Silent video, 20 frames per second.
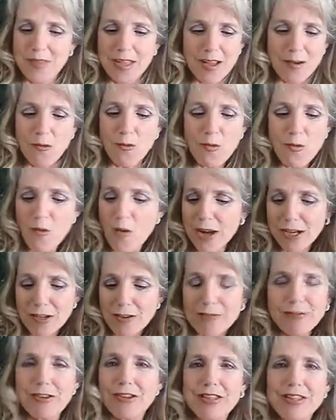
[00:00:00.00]

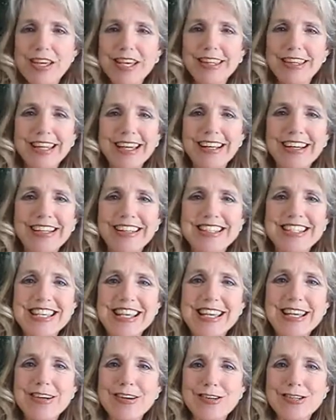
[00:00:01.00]
wonderful thing that's
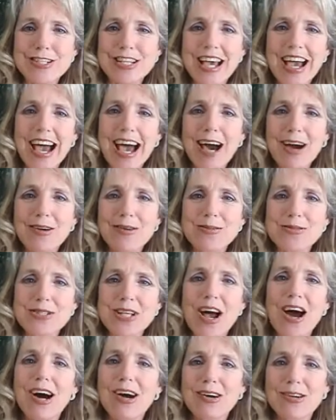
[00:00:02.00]
here to house
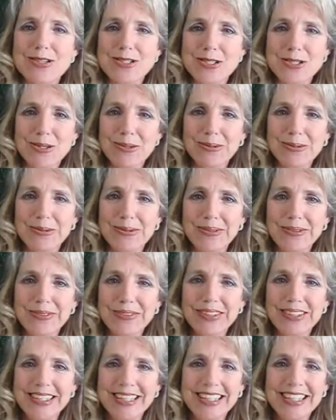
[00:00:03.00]
our soul.
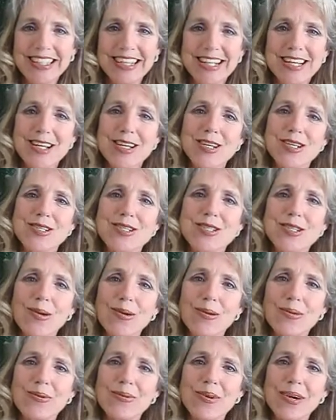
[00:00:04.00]

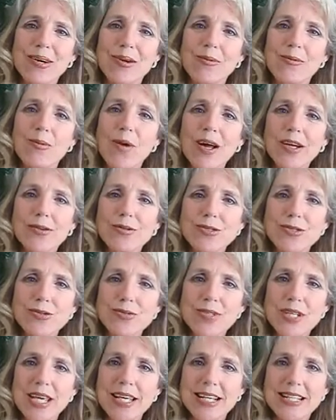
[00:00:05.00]
So why don't you
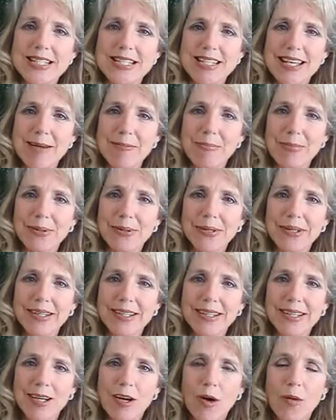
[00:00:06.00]
take a step?
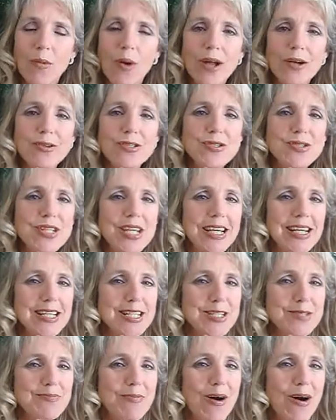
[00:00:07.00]
Why don't you take a
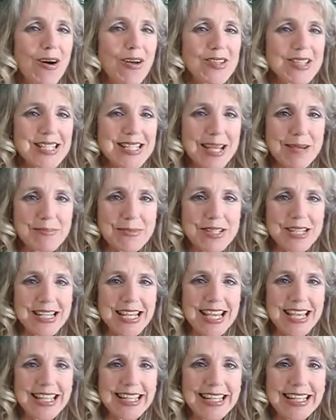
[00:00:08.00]
small step
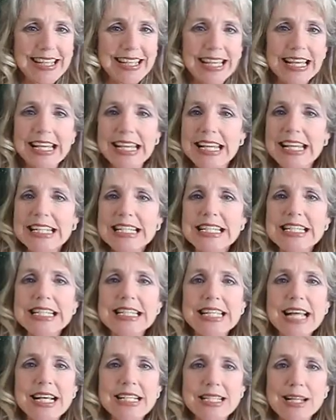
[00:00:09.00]
today? It
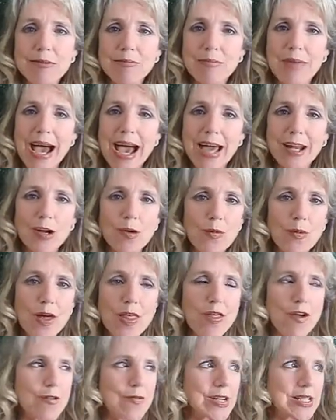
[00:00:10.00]
doesn't matter
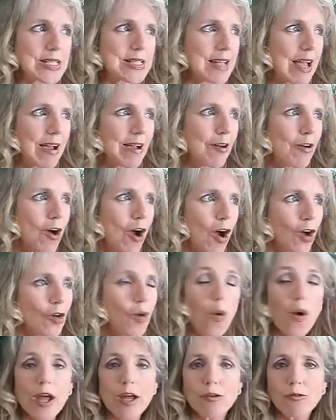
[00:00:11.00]
whether it's a
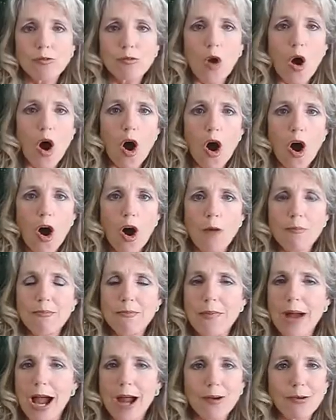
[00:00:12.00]
going raw,
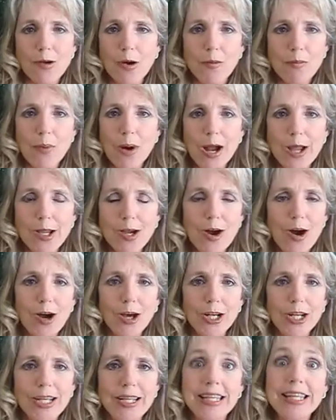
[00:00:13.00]

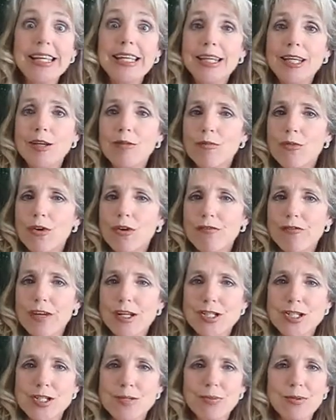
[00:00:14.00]
macrobiotic, eating more
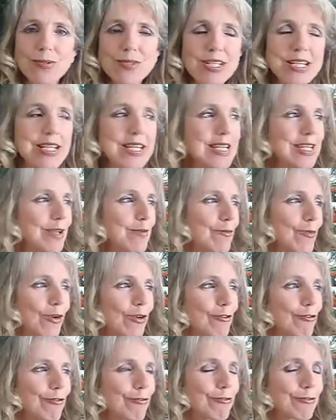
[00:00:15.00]
vegetables, eating
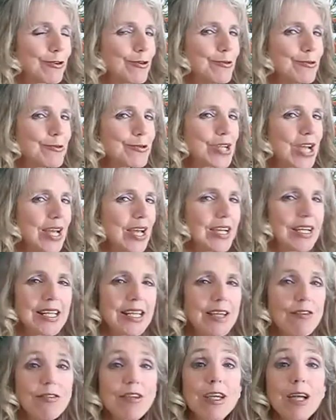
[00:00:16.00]
more fruit,
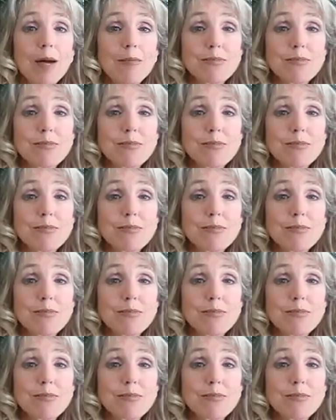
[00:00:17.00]
giving up